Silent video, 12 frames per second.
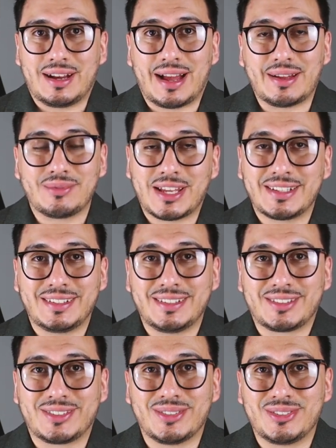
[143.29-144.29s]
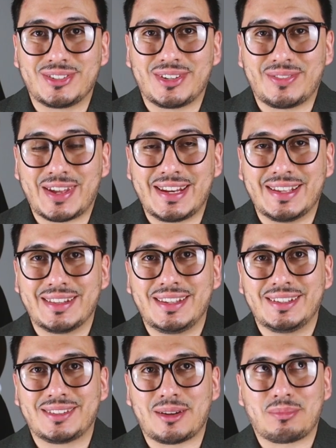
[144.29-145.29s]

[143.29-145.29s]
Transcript: I'm not the exclusion of any of these.